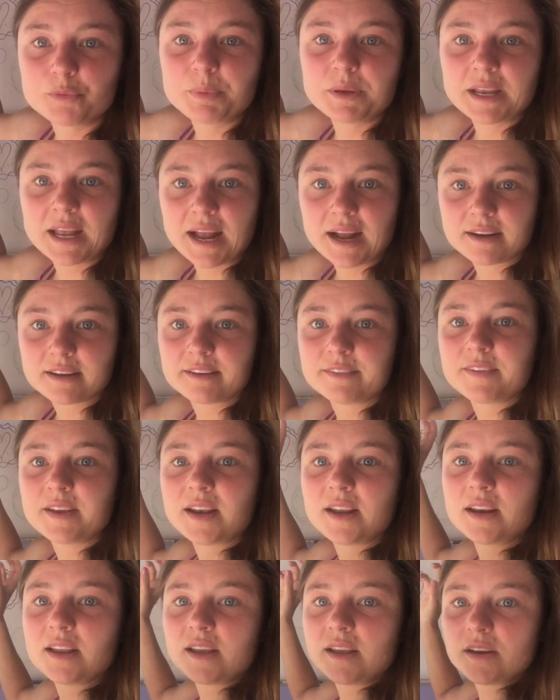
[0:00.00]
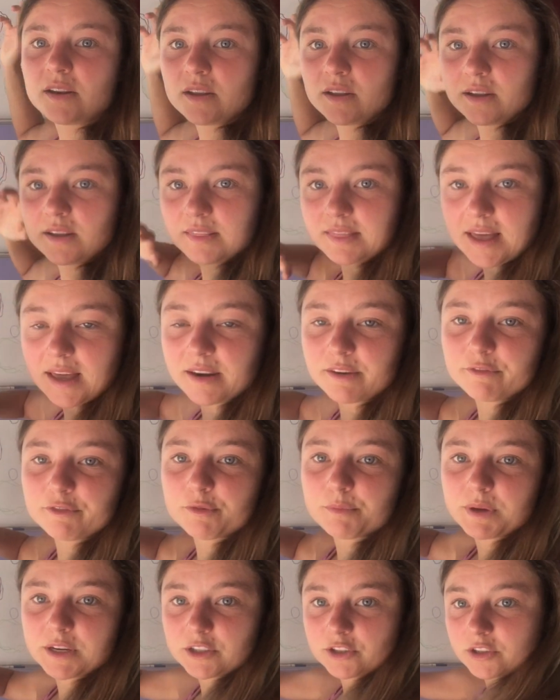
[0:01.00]
are being activated, that
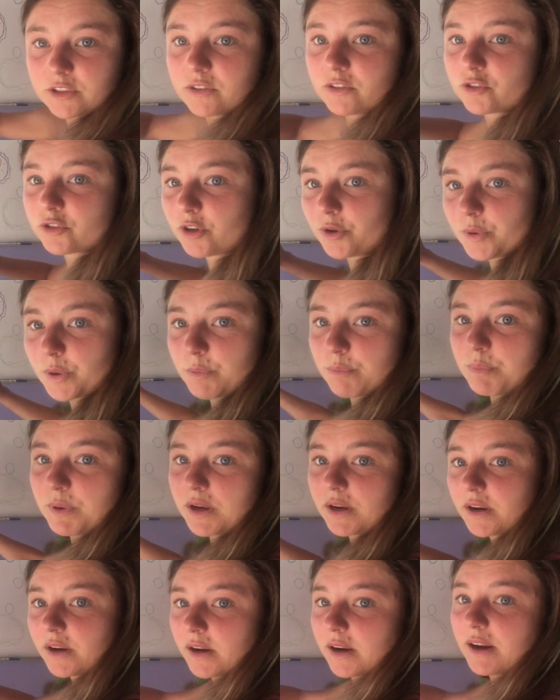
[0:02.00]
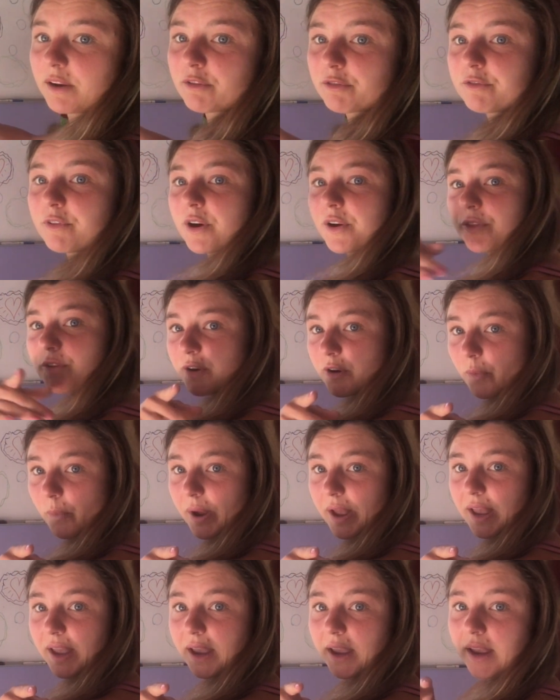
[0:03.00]
information's growing bigger and farther
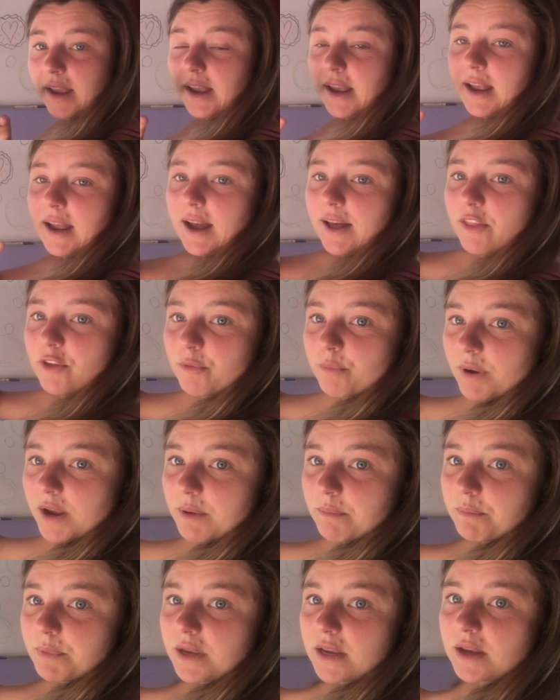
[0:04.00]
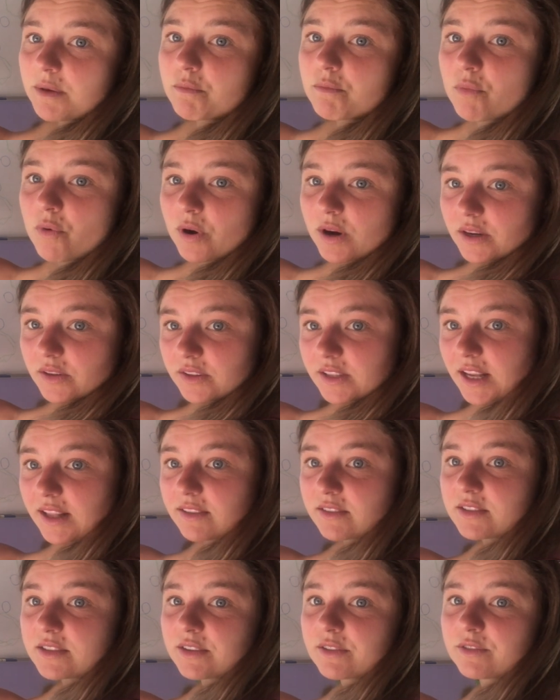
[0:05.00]
away, and there might be more
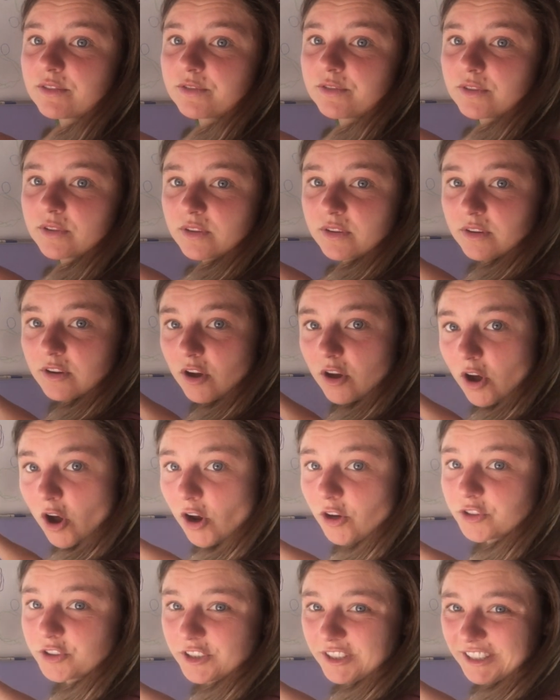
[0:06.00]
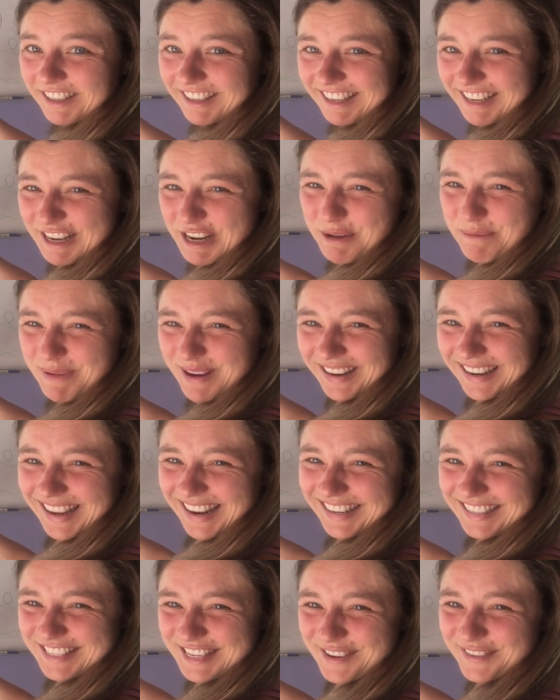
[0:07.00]
intensive alternate independent
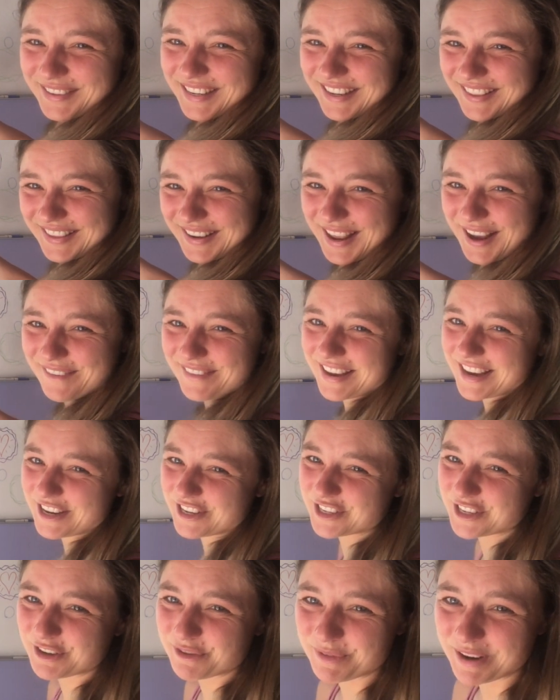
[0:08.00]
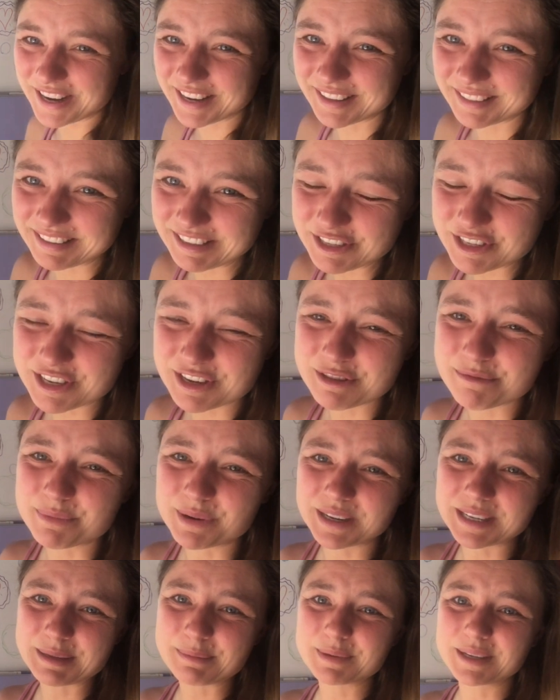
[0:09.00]
activity in the navigation and regulation of the
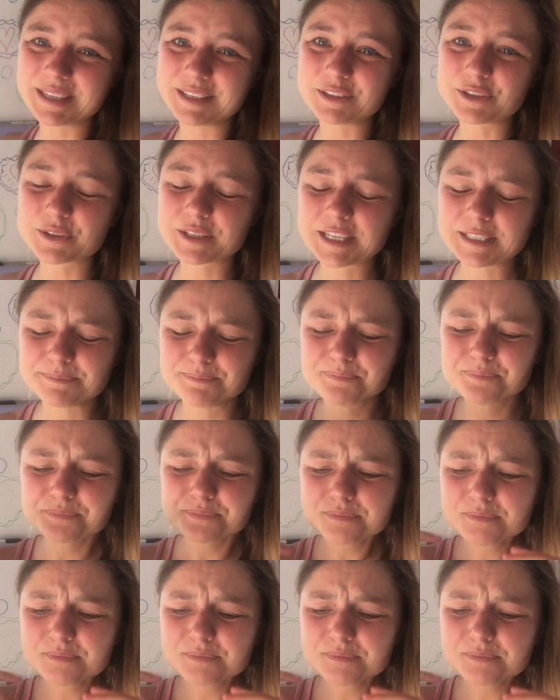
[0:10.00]
body mind, okay?